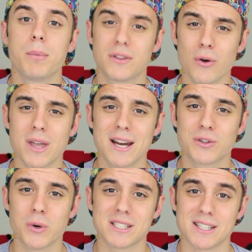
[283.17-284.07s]
But don't get it
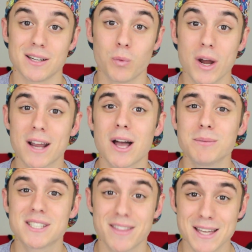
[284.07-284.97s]
twisted, when it
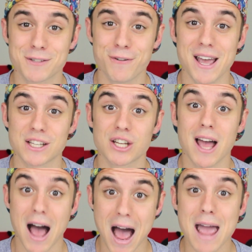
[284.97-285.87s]
comes to this fish,
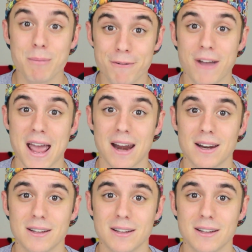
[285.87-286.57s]
I am a fan.